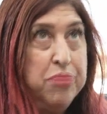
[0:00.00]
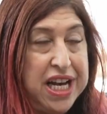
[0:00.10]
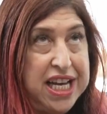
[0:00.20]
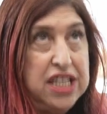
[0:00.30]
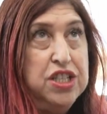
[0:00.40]

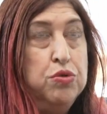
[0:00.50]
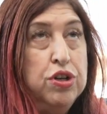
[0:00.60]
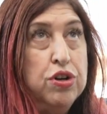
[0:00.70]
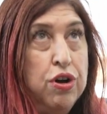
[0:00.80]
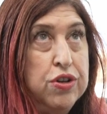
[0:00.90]
But
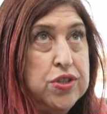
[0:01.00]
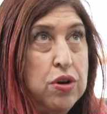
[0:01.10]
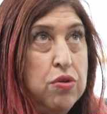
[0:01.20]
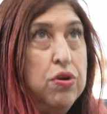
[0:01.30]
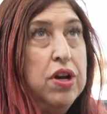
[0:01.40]
you could
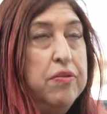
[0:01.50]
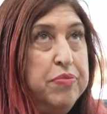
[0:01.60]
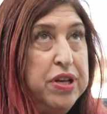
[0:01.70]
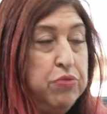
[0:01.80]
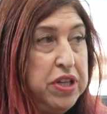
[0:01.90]
also
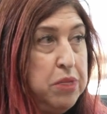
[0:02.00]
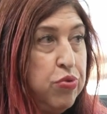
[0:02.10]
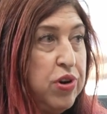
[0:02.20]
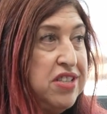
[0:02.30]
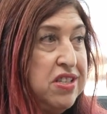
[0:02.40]
be
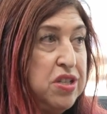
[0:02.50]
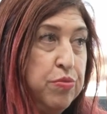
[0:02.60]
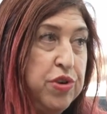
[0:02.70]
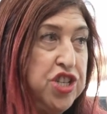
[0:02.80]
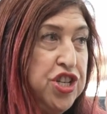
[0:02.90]
really
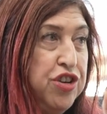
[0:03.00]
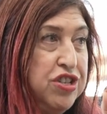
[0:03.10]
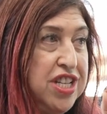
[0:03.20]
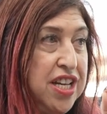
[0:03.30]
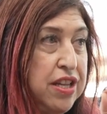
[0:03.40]
present brushing
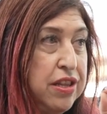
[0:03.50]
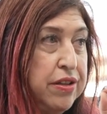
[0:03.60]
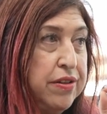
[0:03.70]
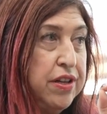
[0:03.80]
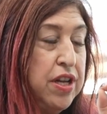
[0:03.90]
your
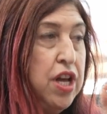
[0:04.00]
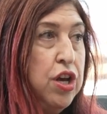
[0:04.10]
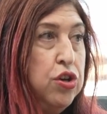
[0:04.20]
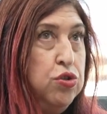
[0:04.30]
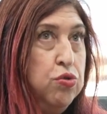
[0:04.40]
teeth.
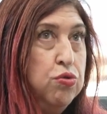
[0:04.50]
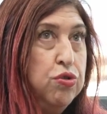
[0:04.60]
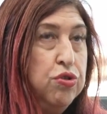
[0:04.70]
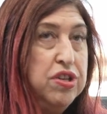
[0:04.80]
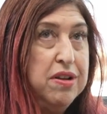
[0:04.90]

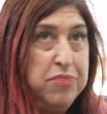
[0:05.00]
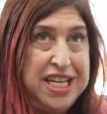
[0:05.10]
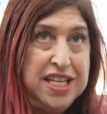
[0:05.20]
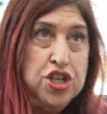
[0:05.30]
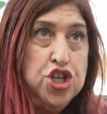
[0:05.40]
You could
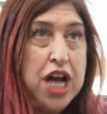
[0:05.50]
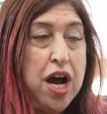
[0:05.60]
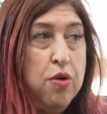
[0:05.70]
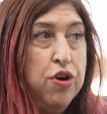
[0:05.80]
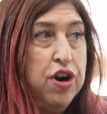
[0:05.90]
be in the mm-hmm.
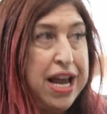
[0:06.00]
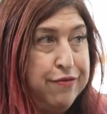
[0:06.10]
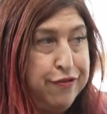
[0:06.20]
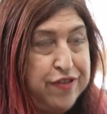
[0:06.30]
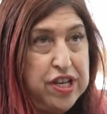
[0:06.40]
shower
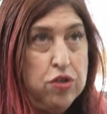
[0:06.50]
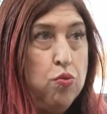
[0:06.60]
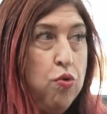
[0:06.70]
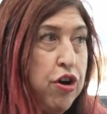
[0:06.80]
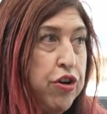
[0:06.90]
and feel
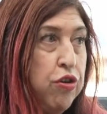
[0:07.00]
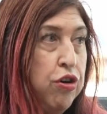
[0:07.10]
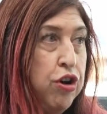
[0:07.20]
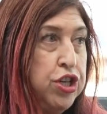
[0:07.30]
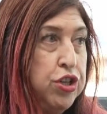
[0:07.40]
the
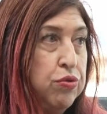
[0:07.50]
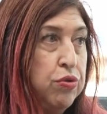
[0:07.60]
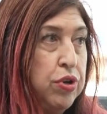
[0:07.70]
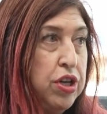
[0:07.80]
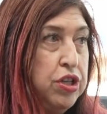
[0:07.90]
water on
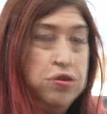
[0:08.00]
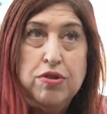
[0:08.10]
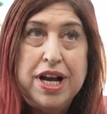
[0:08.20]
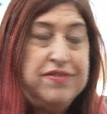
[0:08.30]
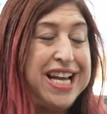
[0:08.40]
you
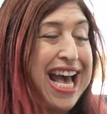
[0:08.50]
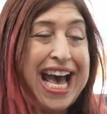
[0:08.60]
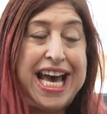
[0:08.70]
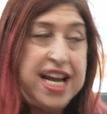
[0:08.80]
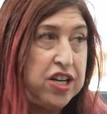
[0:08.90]
you don't have
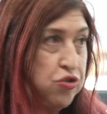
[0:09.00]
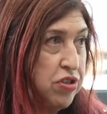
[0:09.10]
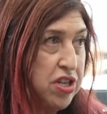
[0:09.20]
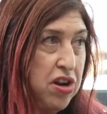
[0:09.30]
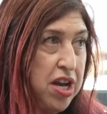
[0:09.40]
to add
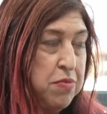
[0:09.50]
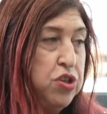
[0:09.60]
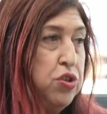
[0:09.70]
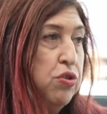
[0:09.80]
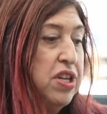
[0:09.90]
extra
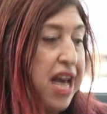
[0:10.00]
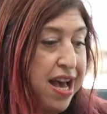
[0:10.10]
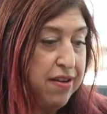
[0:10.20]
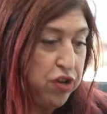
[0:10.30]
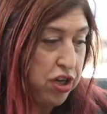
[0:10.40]
time. You could
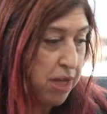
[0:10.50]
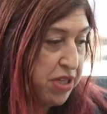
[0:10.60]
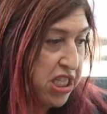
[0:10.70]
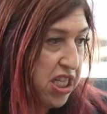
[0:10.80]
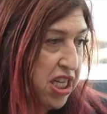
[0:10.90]
have your
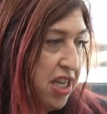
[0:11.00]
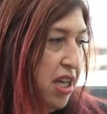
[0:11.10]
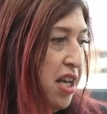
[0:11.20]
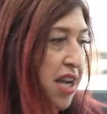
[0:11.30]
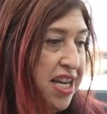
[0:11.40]
cup of tea.
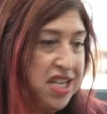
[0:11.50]
Yeah.